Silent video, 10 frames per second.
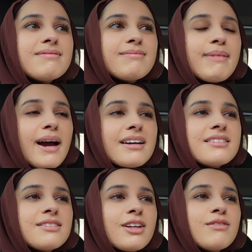
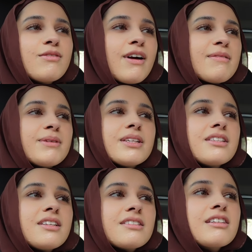max. Not even 5
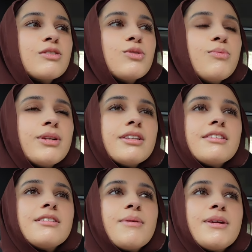minutes, it takes like 2
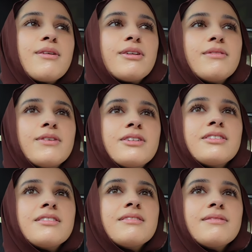minutes depending on the
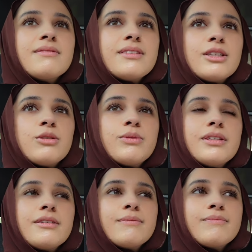verse that you're
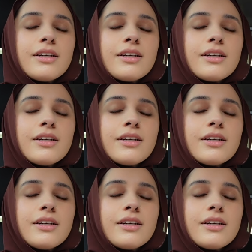reading.